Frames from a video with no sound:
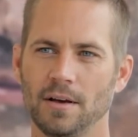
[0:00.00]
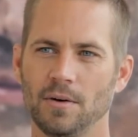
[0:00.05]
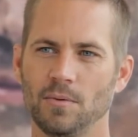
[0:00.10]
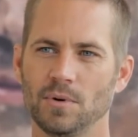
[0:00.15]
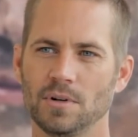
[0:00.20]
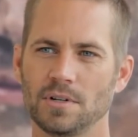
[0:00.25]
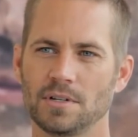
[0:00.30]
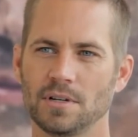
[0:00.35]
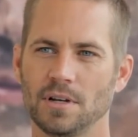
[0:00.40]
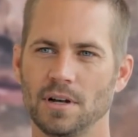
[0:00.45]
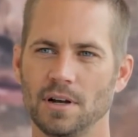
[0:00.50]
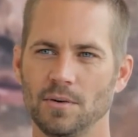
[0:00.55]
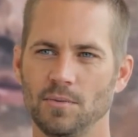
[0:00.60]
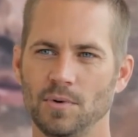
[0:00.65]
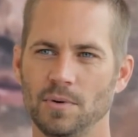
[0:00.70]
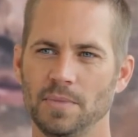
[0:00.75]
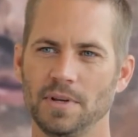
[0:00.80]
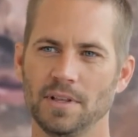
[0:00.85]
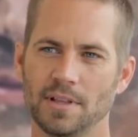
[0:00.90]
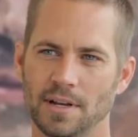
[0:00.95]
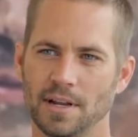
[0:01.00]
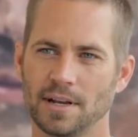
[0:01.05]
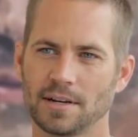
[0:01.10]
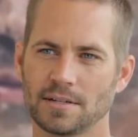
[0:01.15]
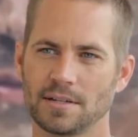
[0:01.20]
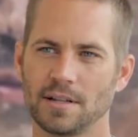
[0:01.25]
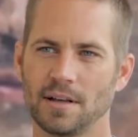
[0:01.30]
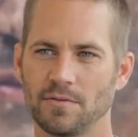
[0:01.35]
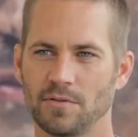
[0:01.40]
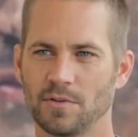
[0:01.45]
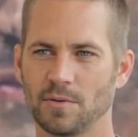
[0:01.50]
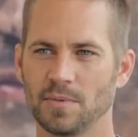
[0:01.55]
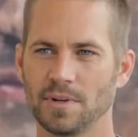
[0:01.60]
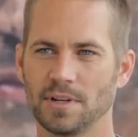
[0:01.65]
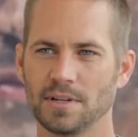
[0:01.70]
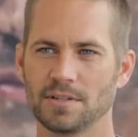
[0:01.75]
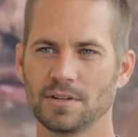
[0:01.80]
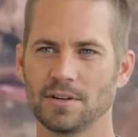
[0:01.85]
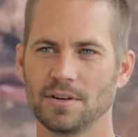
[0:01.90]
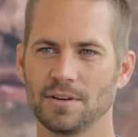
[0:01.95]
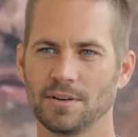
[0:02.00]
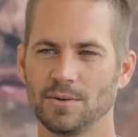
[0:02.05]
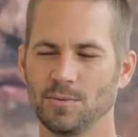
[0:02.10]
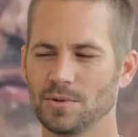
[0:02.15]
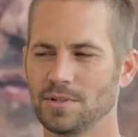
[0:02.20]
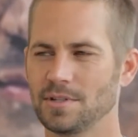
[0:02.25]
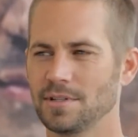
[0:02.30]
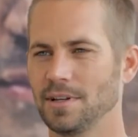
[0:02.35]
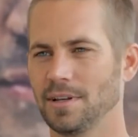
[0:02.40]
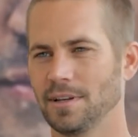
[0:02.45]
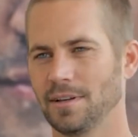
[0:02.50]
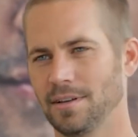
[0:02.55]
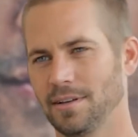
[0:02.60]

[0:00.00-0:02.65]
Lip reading: which would be the next step for me. So we'll see.